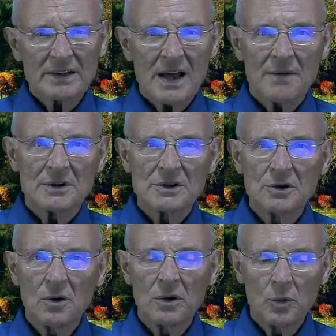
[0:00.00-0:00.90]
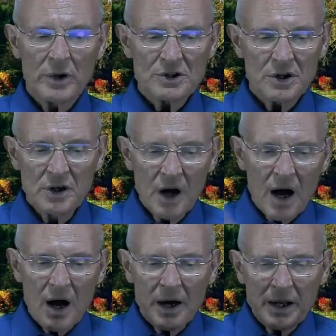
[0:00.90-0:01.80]
to have a school in which
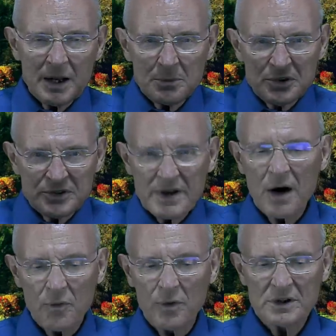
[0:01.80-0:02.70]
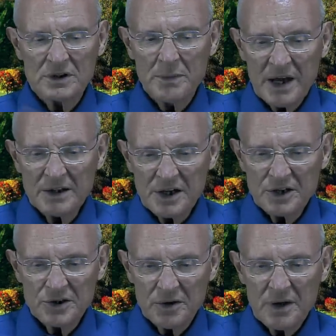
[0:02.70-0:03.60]
God Himself was the main
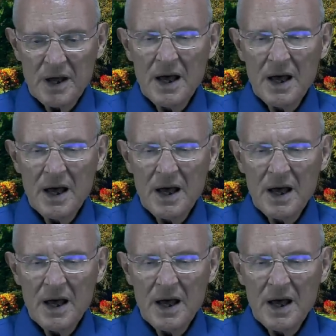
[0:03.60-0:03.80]
teacher